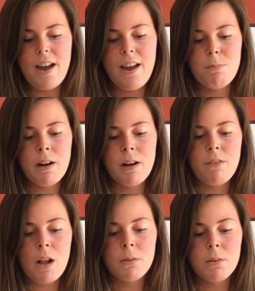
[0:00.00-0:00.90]
I have been
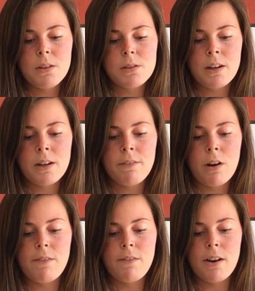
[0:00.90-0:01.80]
involved with the Youth Center
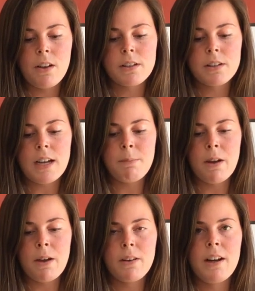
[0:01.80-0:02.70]
for a very long time
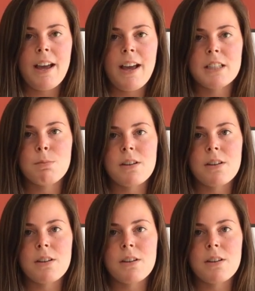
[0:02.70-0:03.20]
now, and it has